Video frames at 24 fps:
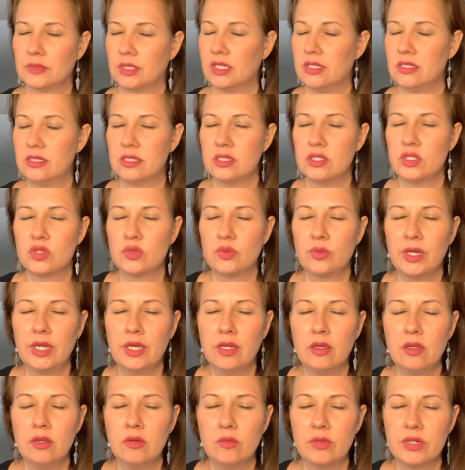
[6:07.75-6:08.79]
Is this
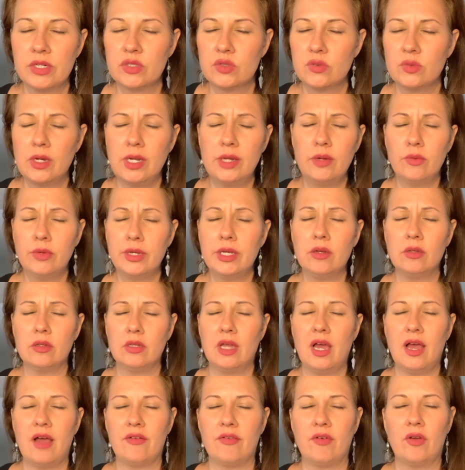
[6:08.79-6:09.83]
real? What is really real?
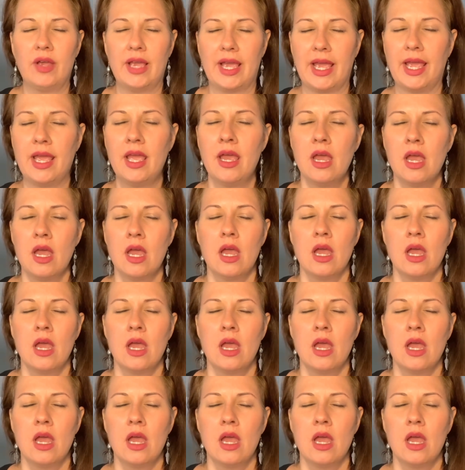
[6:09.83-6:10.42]
Love. Okay.